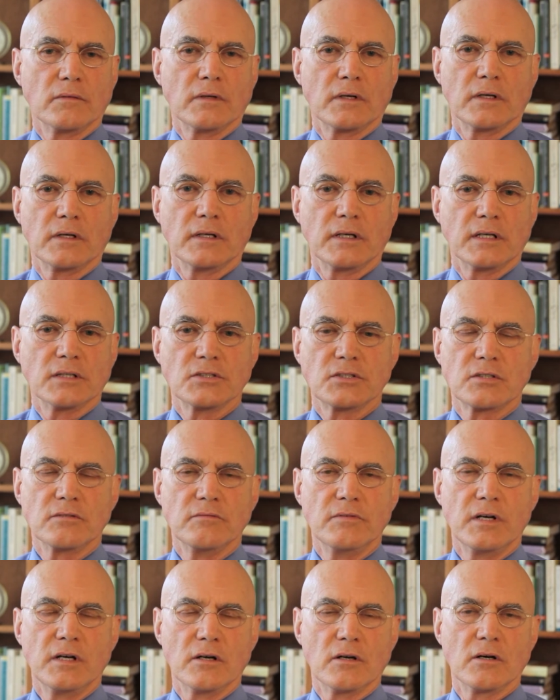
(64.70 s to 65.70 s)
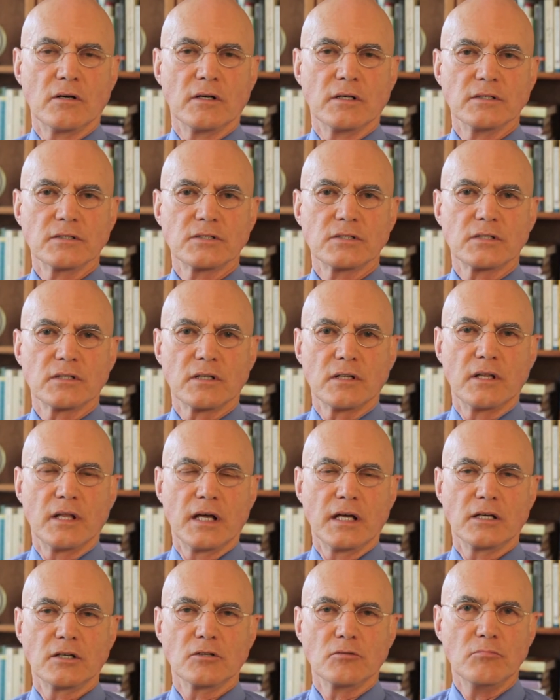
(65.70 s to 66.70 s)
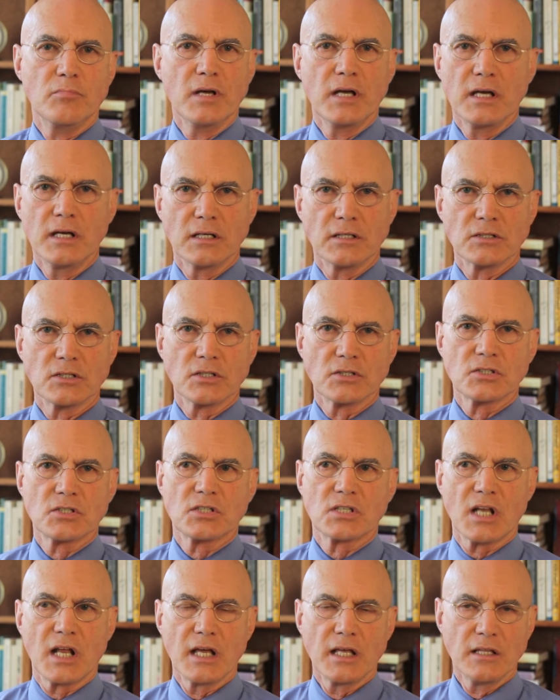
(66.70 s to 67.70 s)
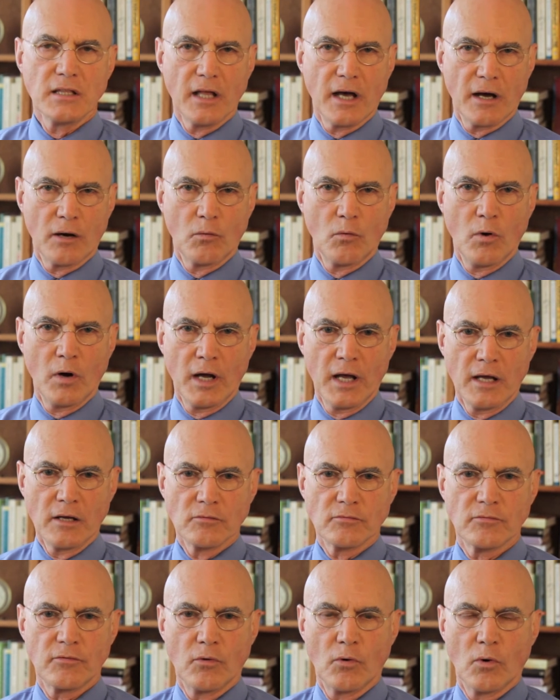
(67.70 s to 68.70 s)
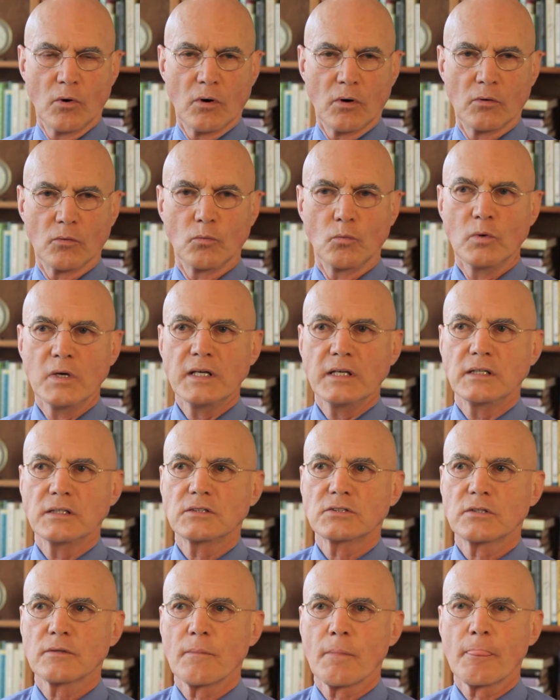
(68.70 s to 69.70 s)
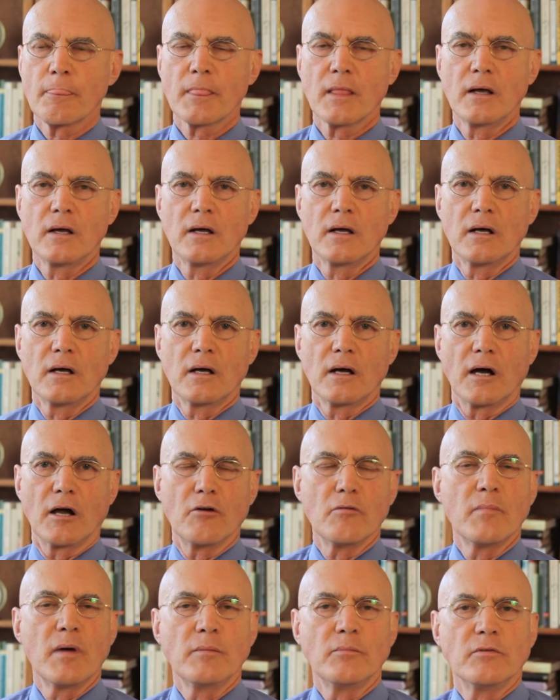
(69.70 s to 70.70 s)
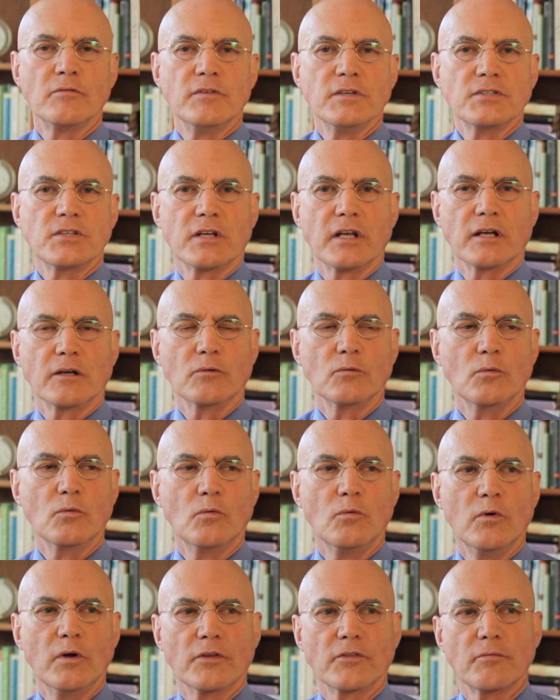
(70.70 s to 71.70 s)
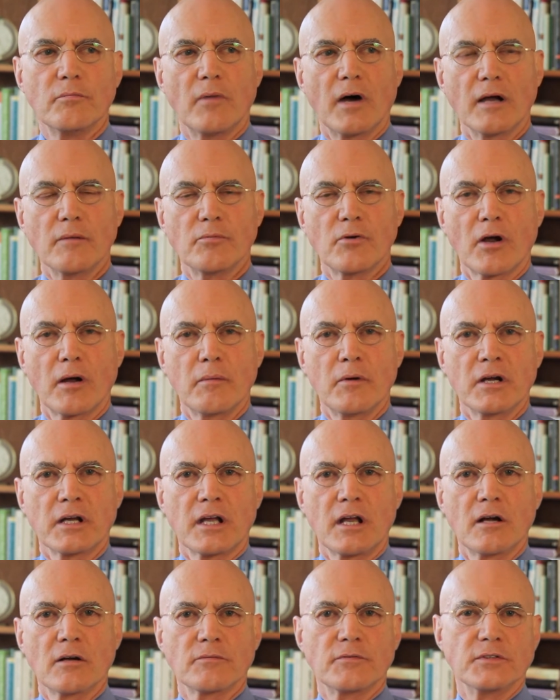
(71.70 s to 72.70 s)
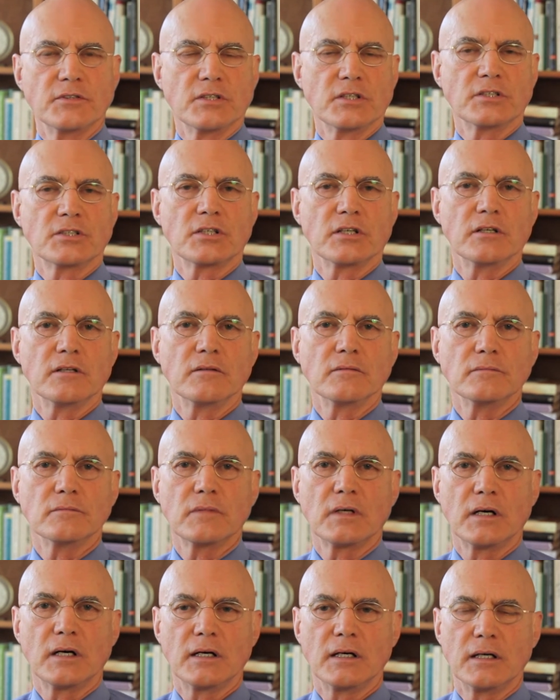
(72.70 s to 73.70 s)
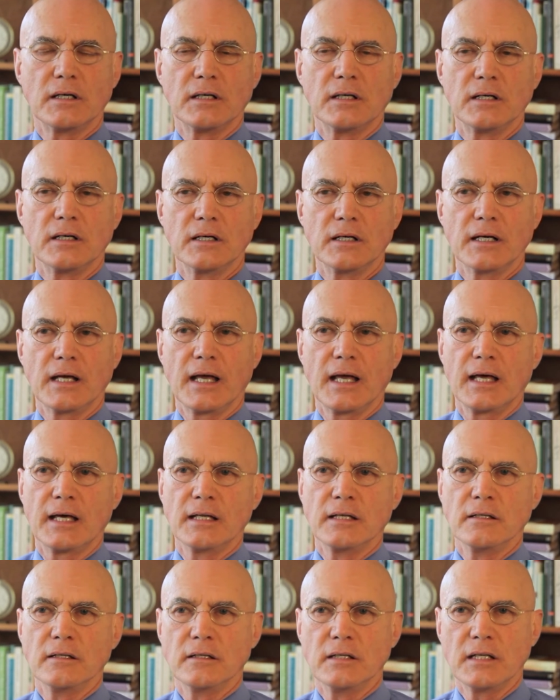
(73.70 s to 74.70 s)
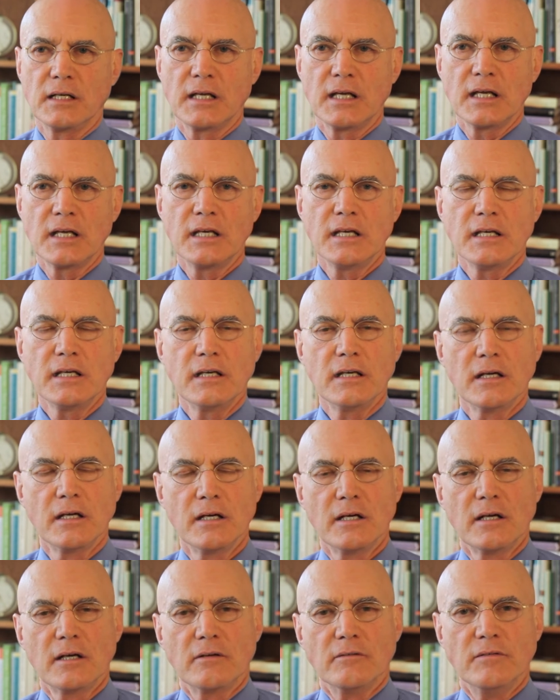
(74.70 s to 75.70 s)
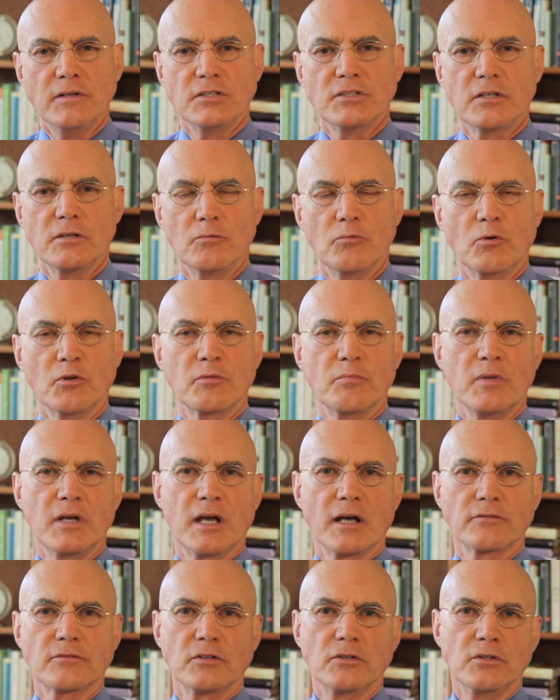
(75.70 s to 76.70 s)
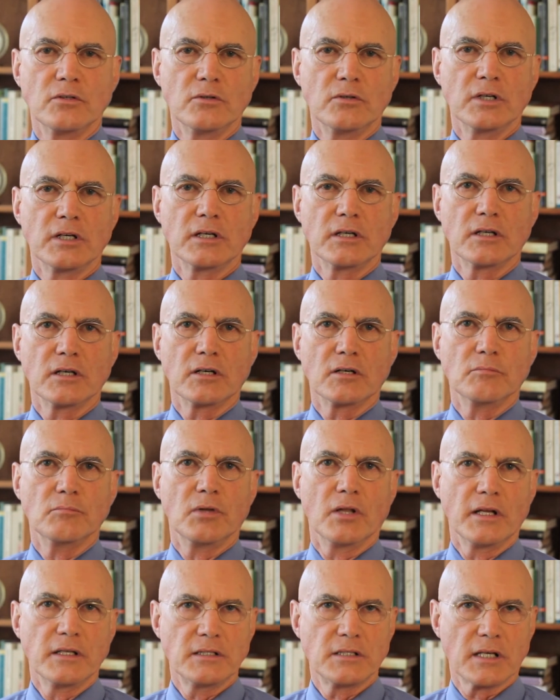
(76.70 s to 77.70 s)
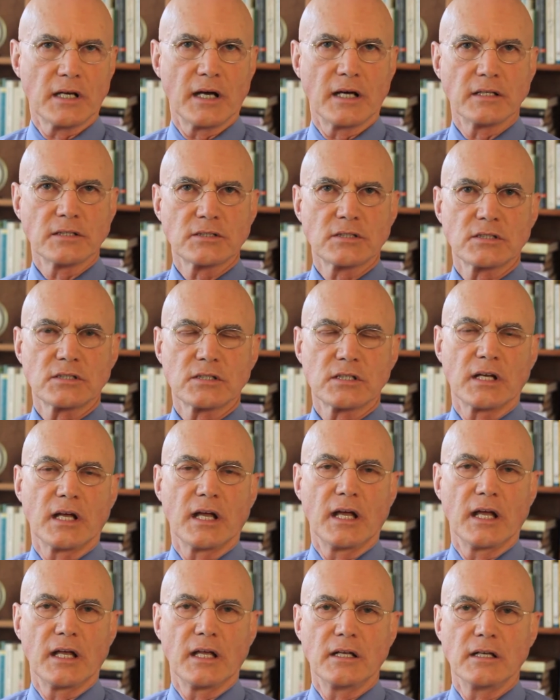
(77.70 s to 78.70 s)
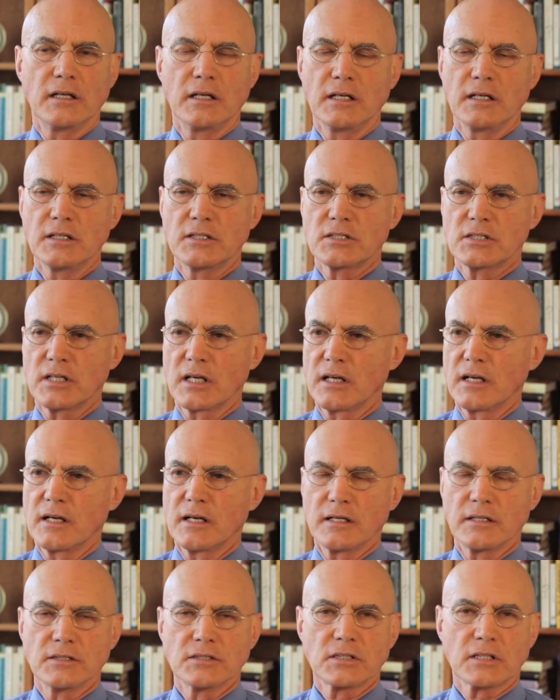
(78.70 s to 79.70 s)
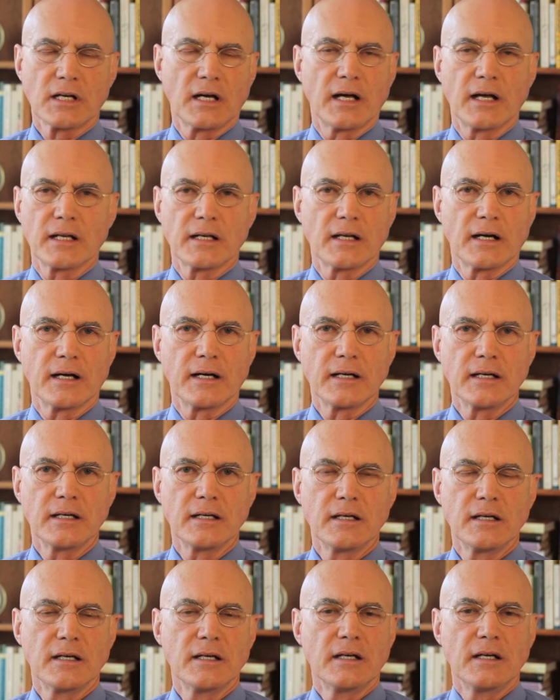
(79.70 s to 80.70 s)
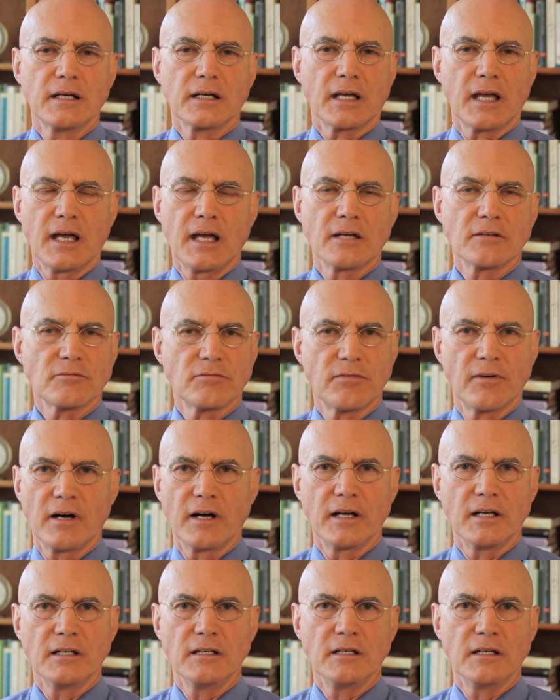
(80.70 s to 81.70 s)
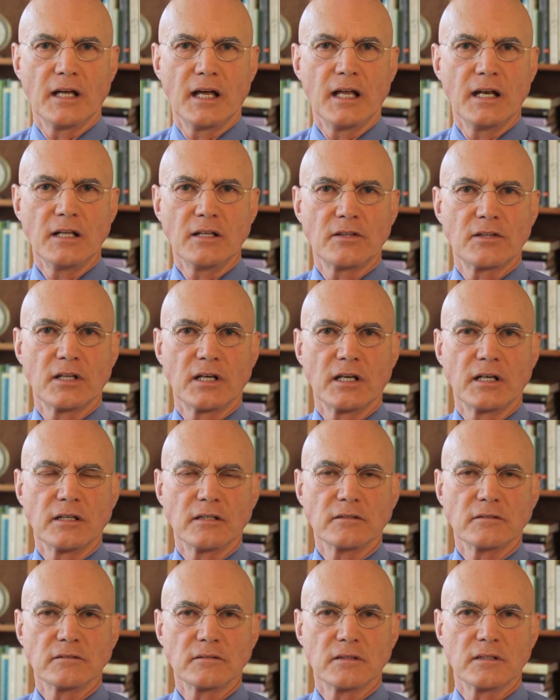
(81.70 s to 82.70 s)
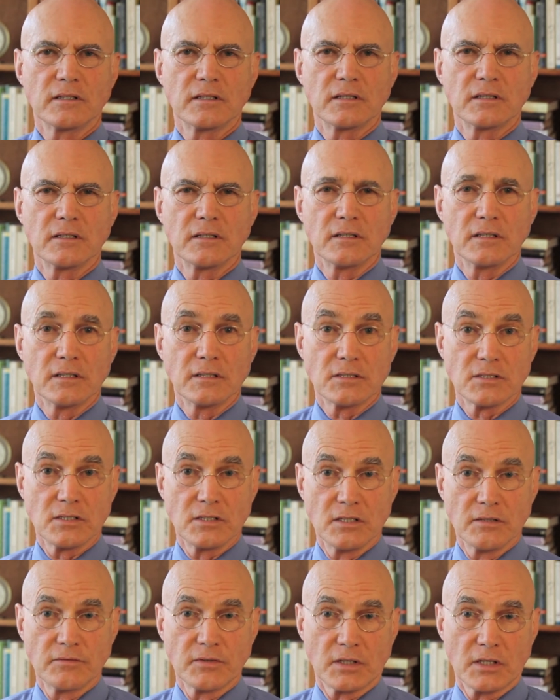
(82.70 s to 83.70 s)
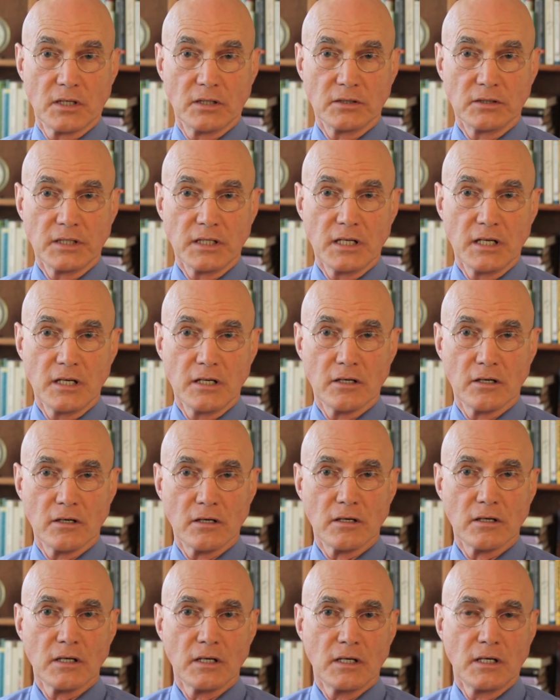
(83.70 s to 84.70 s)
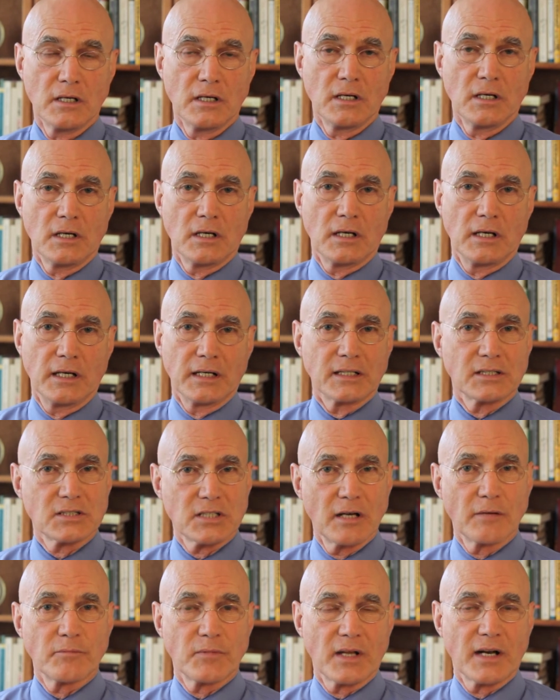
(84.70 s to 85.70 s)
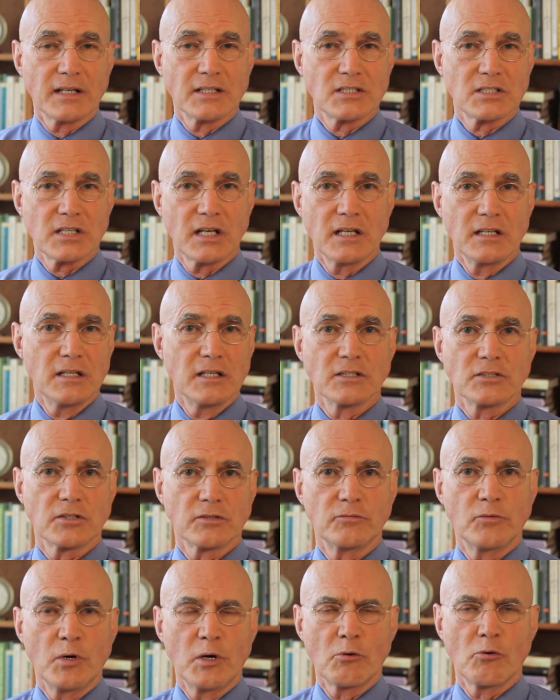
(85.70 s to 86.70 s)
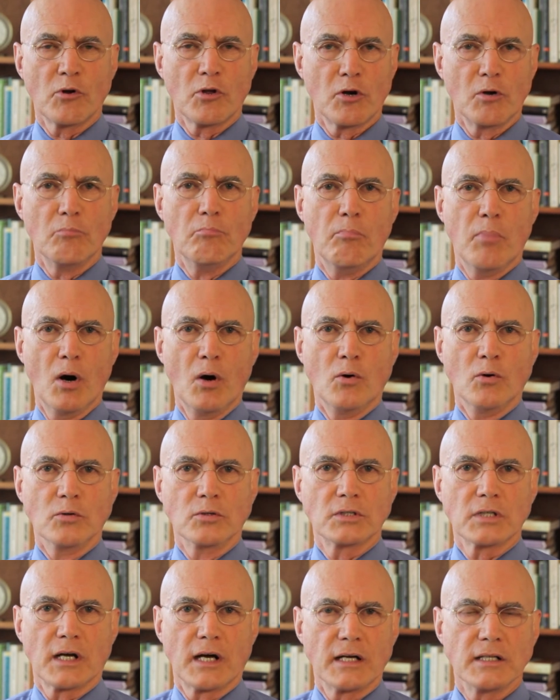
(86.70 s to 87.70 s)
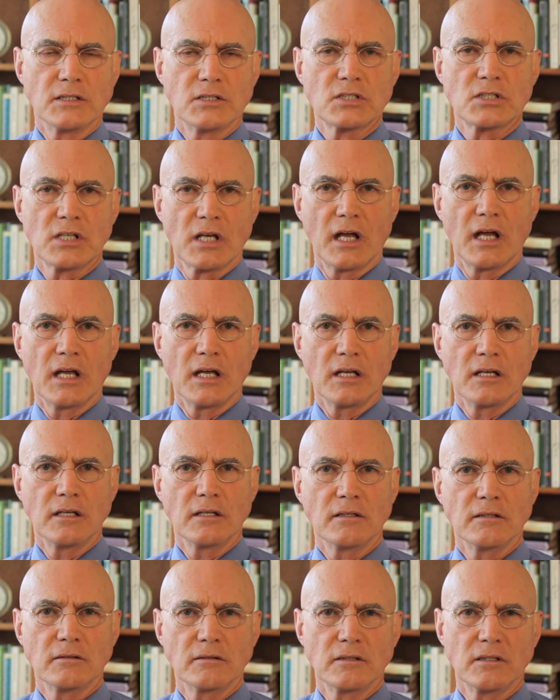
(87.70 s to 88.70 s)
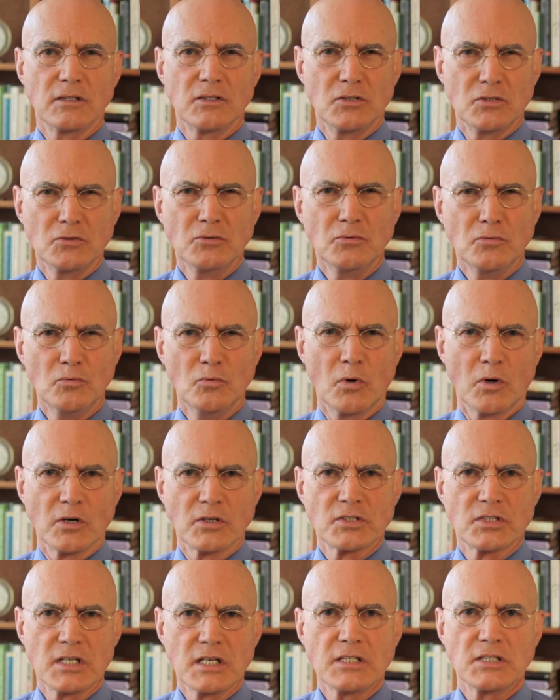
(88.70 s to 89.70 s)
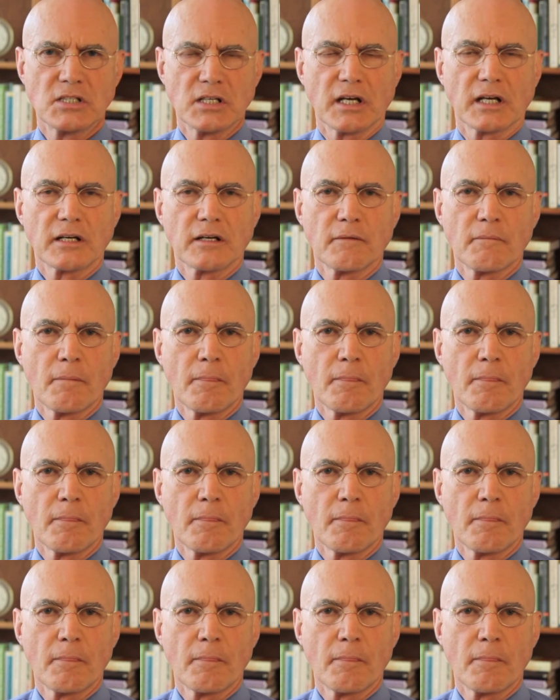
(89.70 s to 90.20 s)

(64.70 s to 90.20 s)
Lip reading: as severe as they could be, and just stayed that way for weeks. I remember visiting with my primary care physician, and he visited with me after doing blood tests, and he said, "Scott, I can't find anything that's a difficulty here, except that I'd say this: if we were in a boat, I'd say you were seasick."